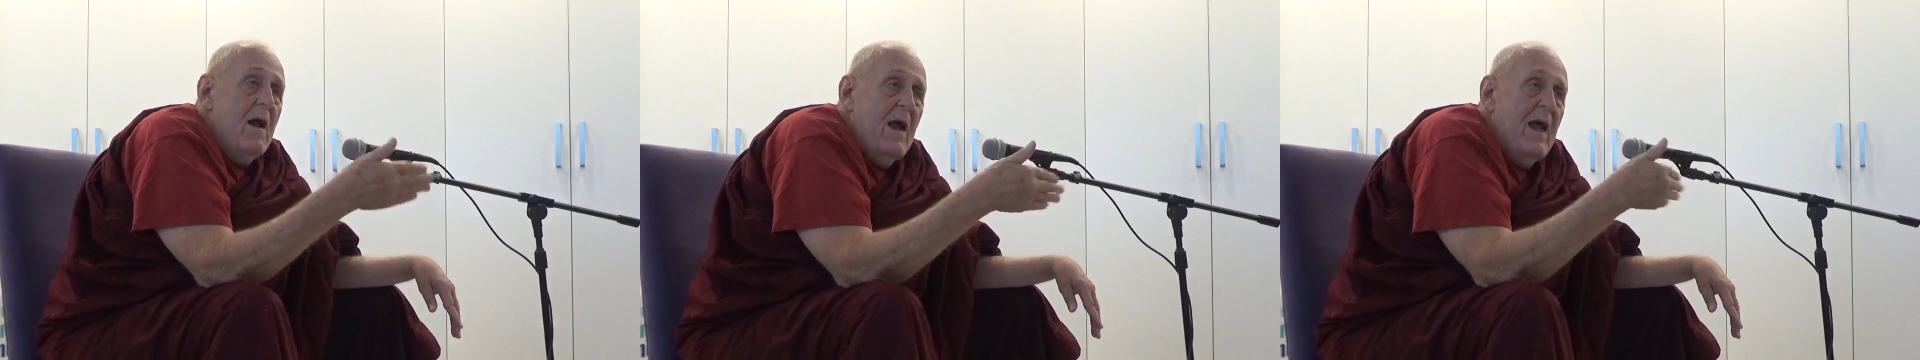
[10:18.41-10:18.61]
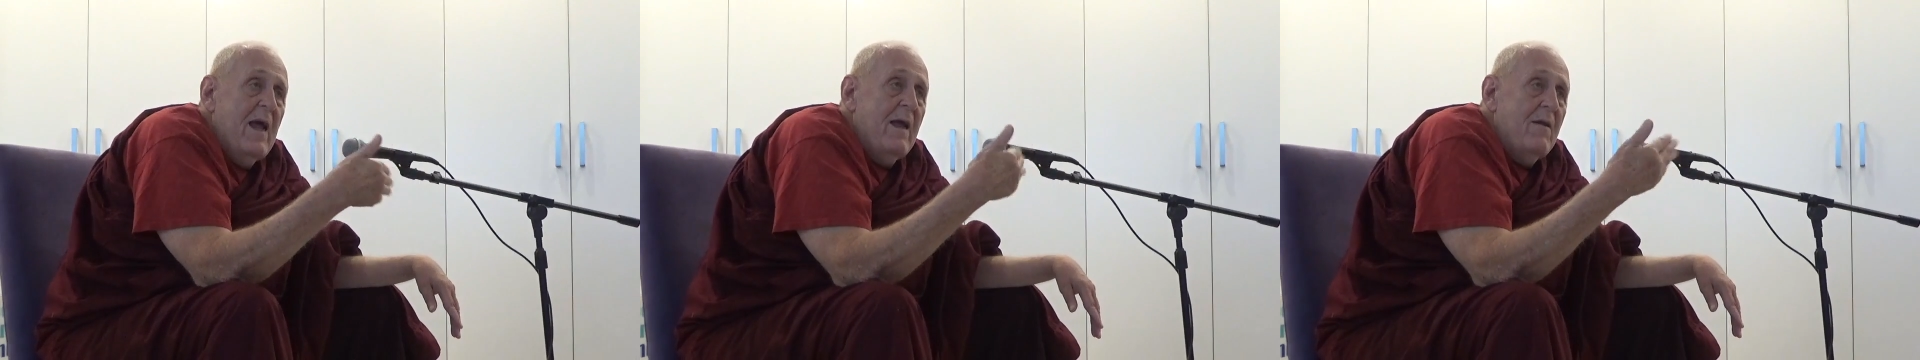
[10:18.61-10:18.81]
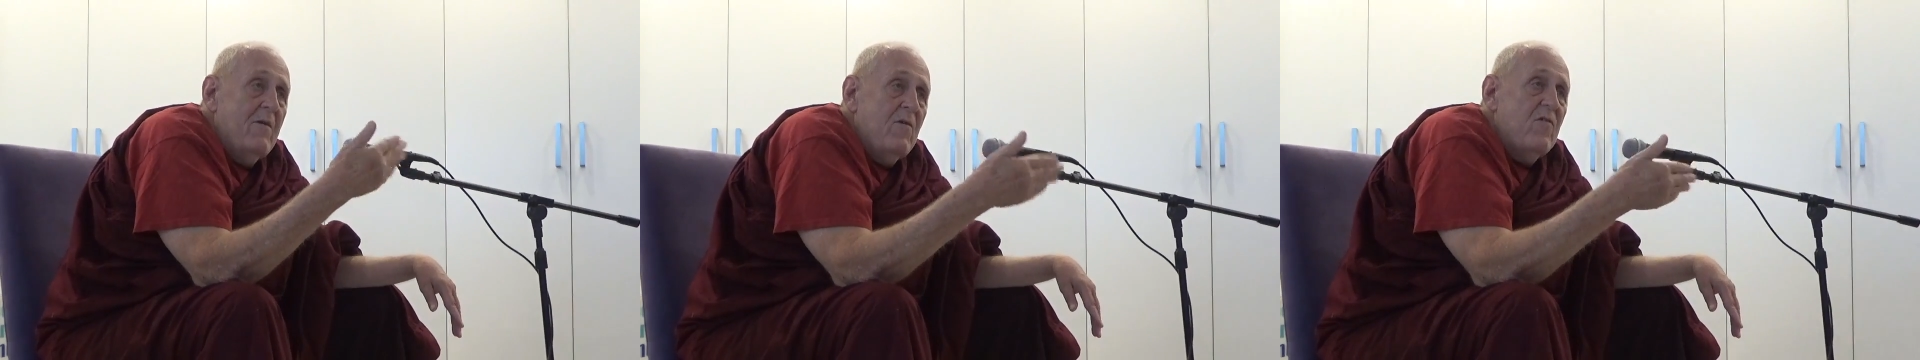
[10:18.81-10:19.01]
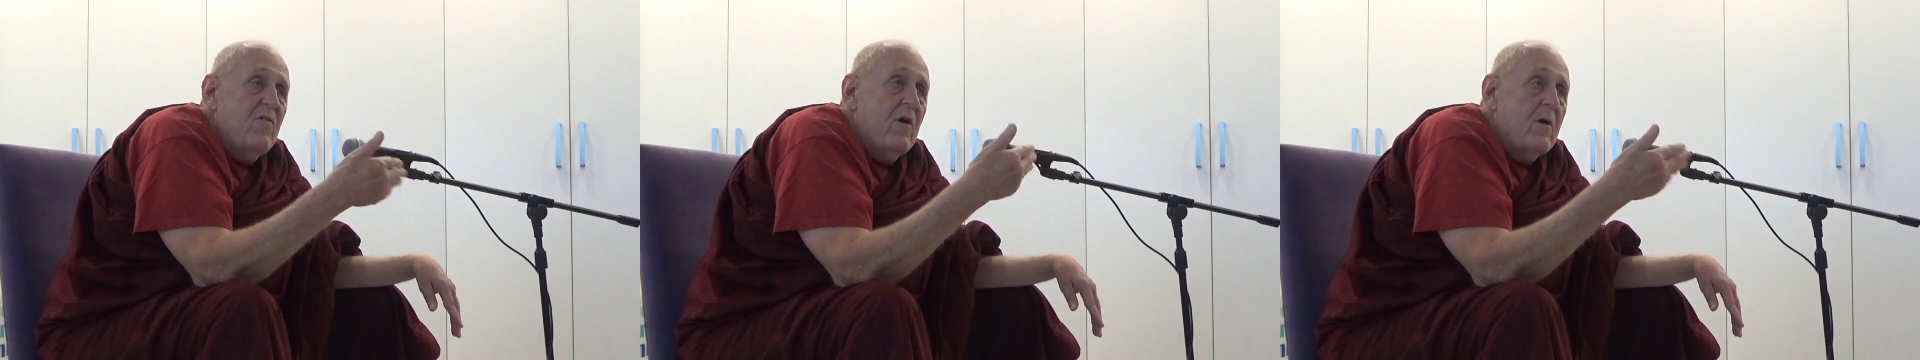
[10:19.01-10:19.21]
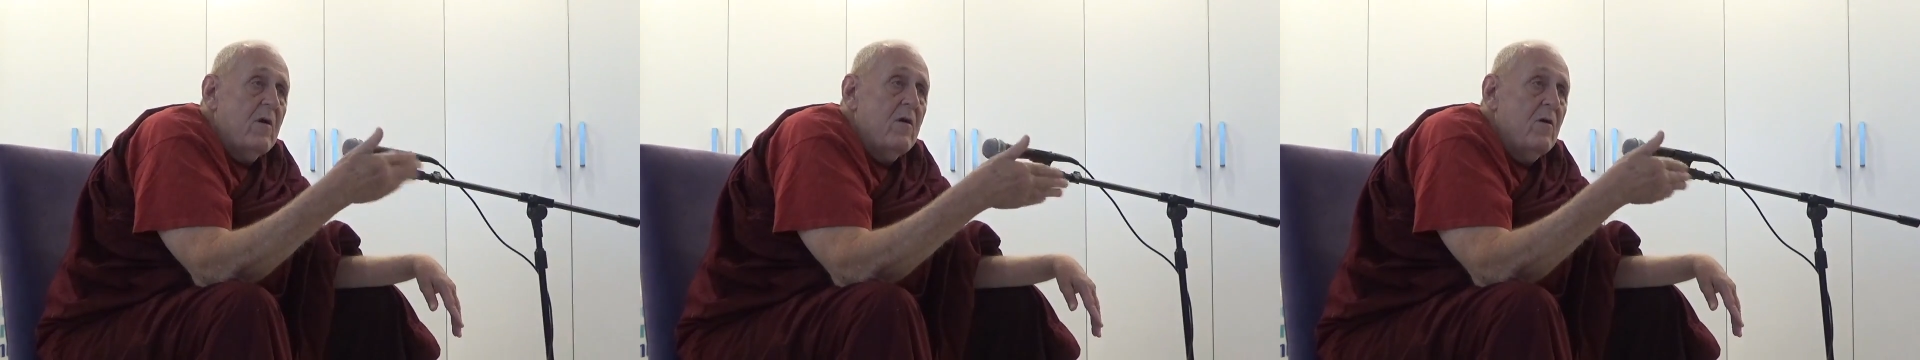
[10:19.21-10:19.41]
and
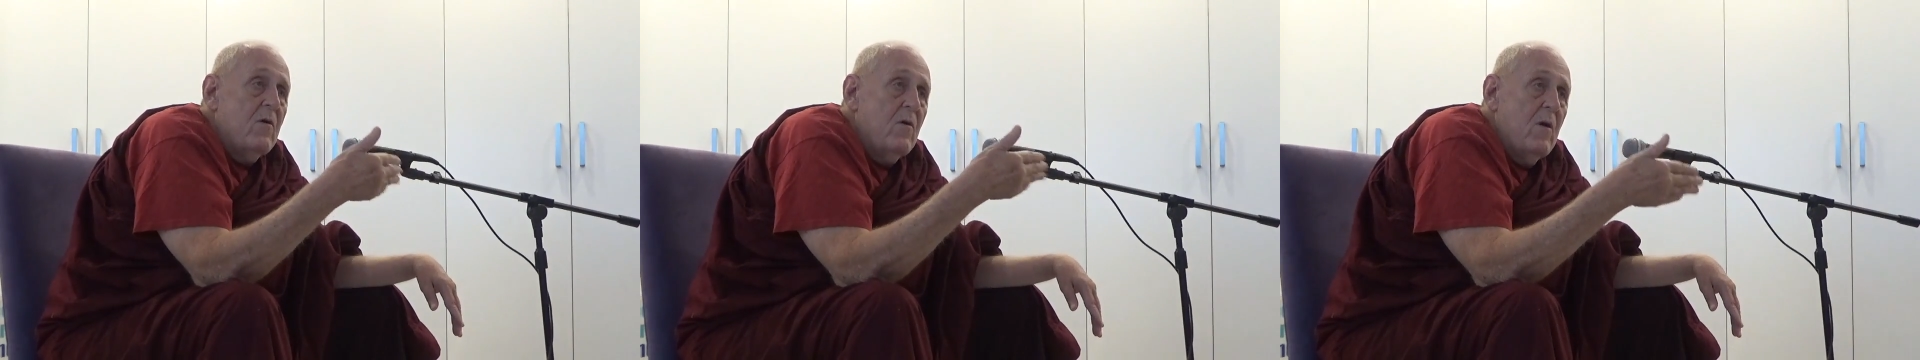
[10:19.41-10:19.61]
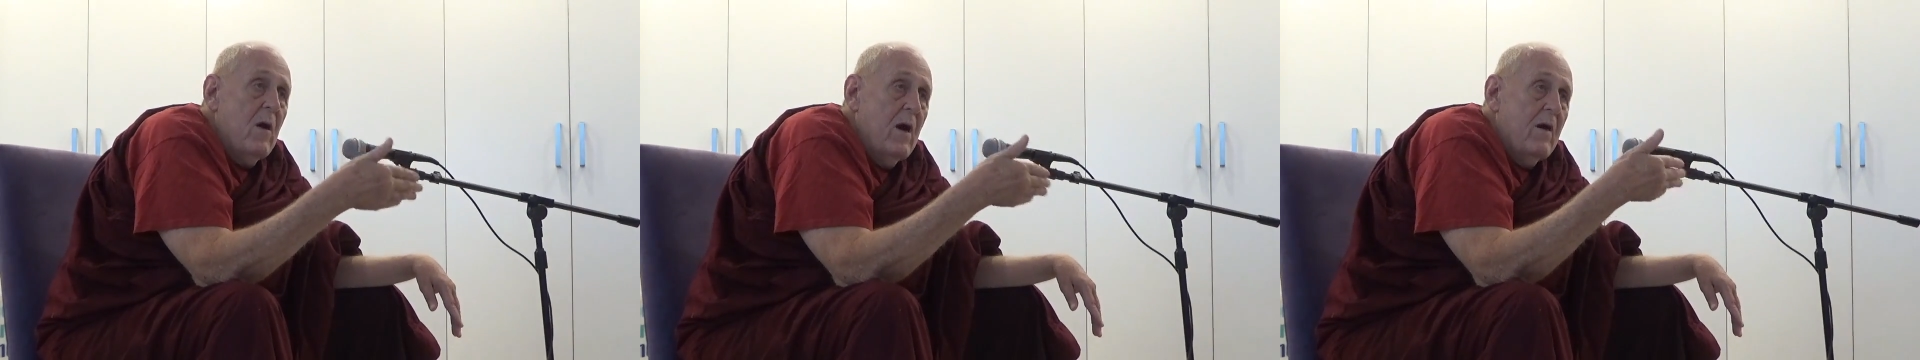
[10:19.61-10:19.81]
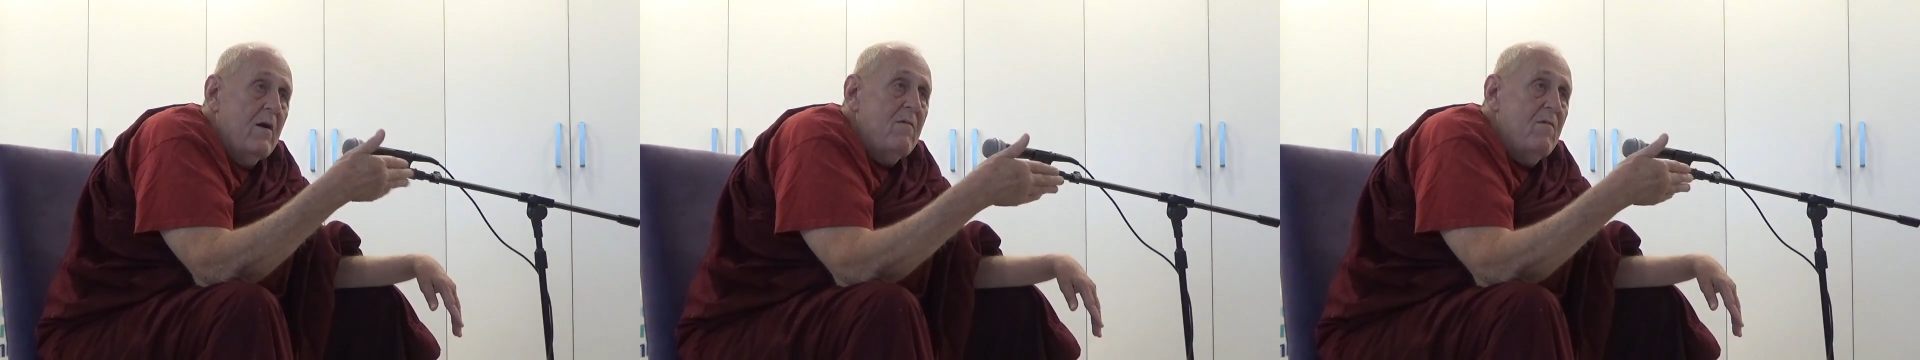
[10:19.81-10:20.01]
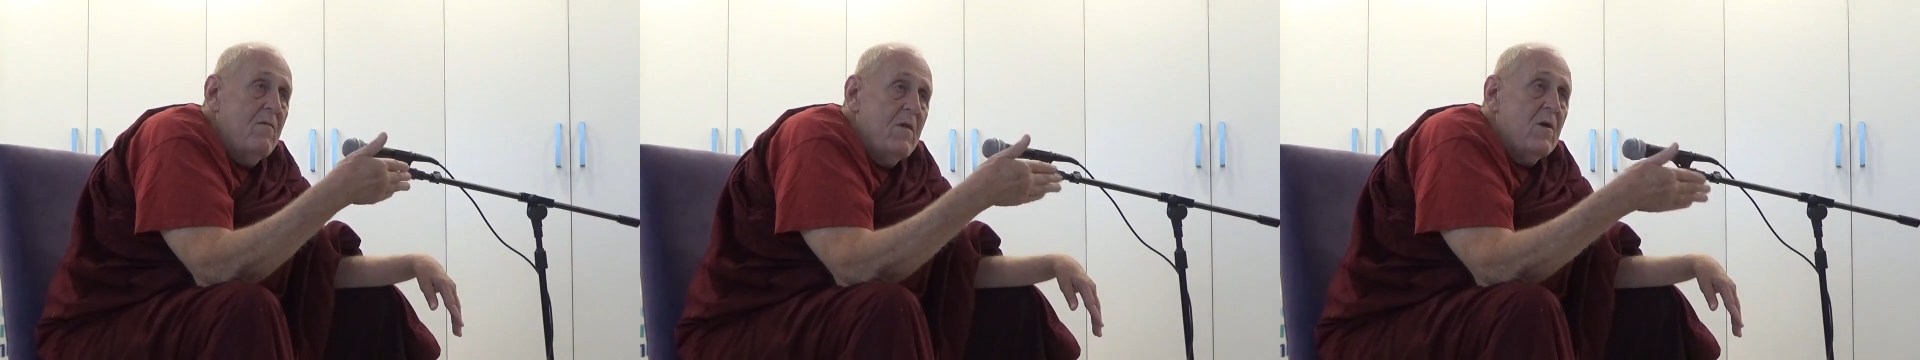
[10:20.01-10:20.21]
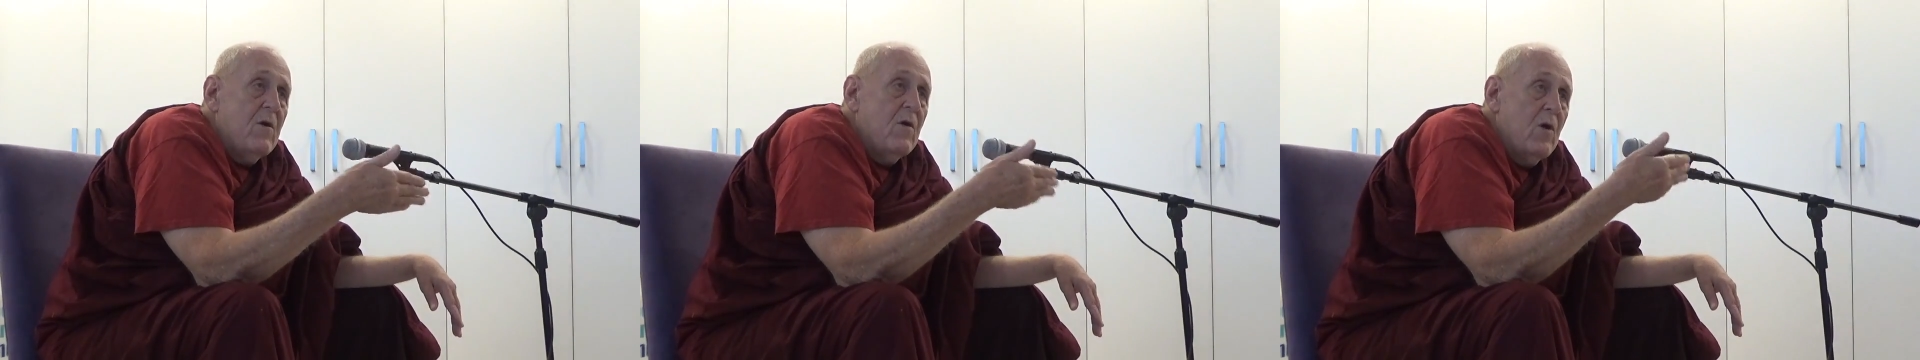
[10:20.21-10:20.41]
sorrow of
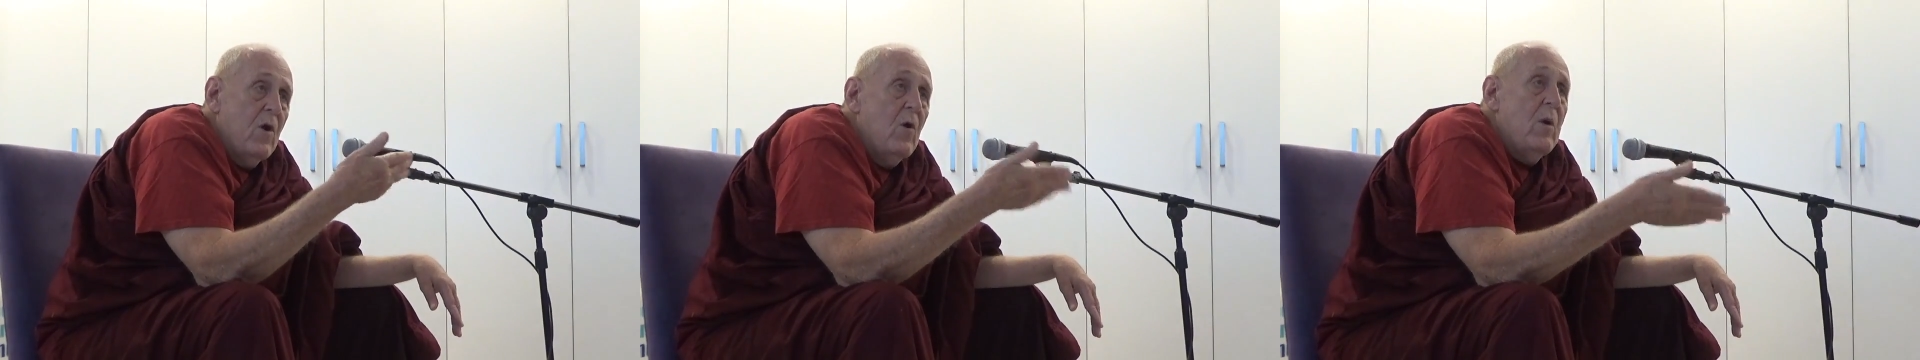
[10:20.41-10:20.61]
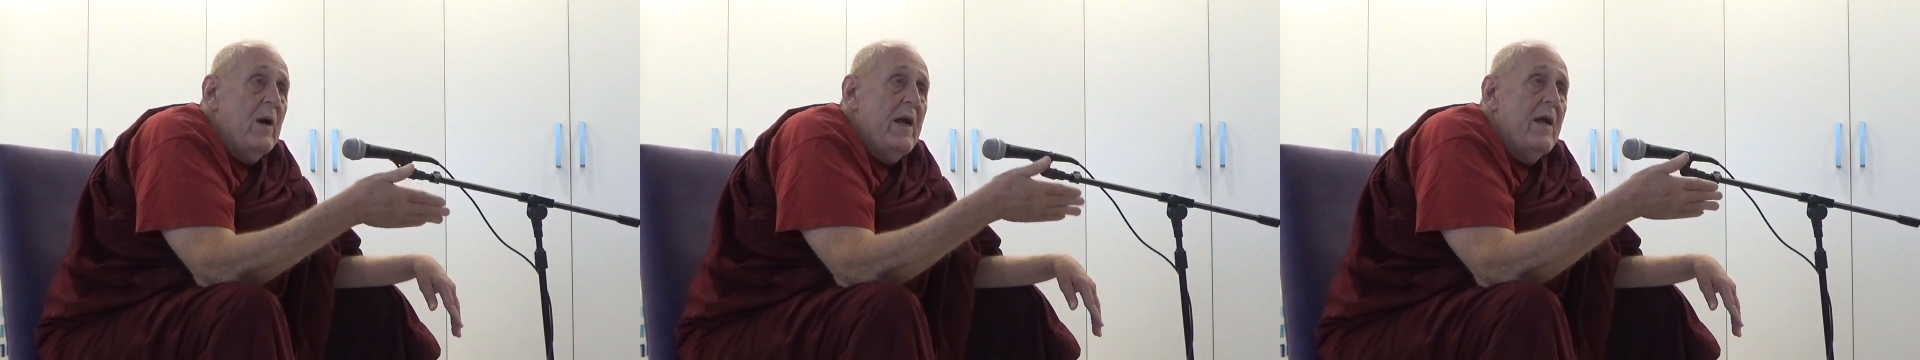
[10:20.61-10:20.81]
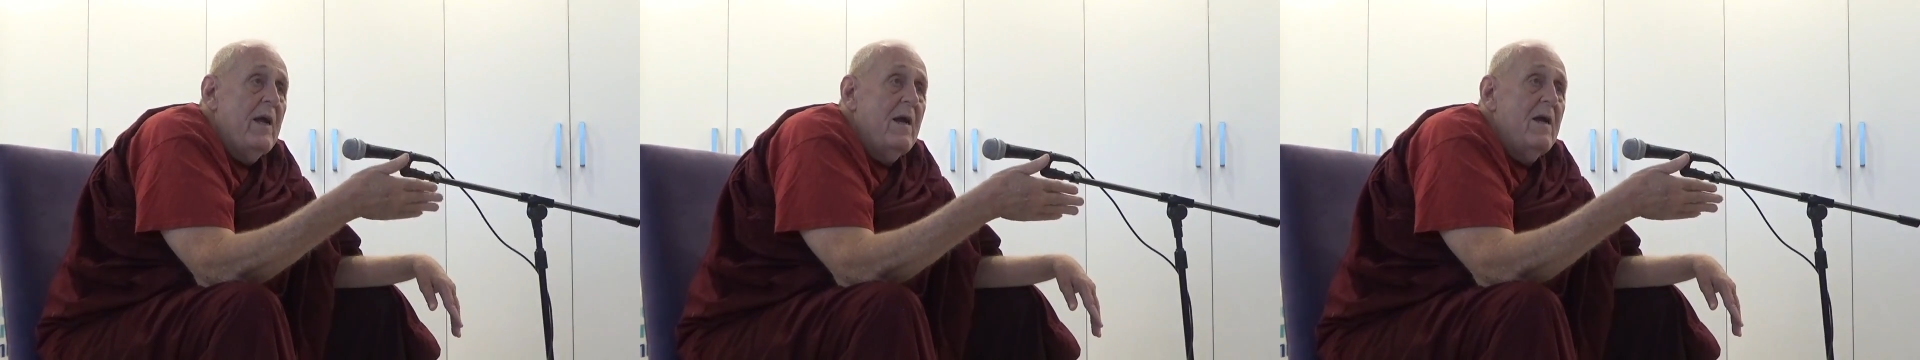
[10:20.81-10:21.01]
their going.